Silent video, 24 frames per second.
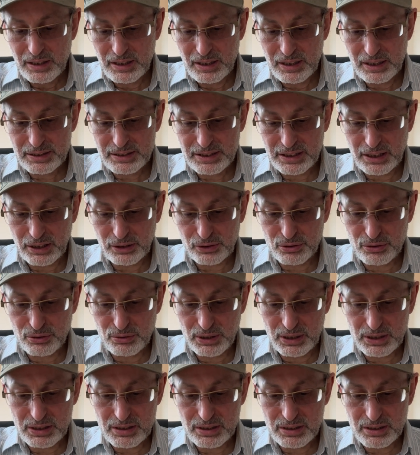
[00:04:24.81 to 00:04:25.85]
I said, I'll do
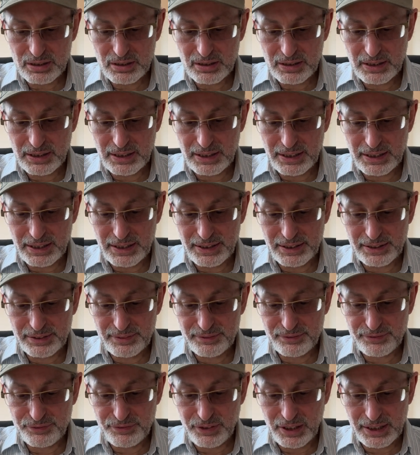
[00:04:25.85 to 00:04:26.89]
it.
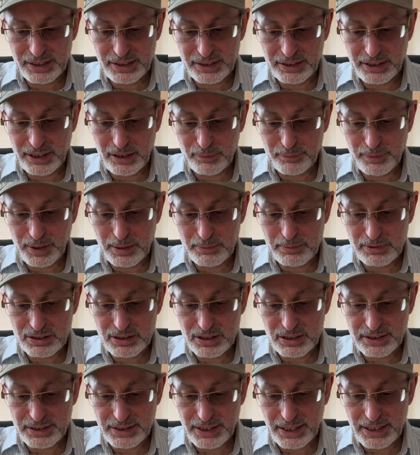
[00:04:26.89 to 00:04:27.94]
And finally, I'll be able
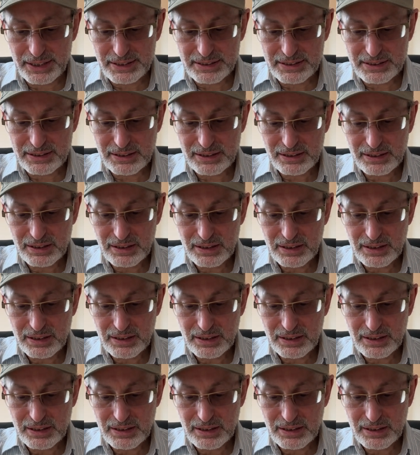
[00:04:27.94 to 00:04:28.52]
to taste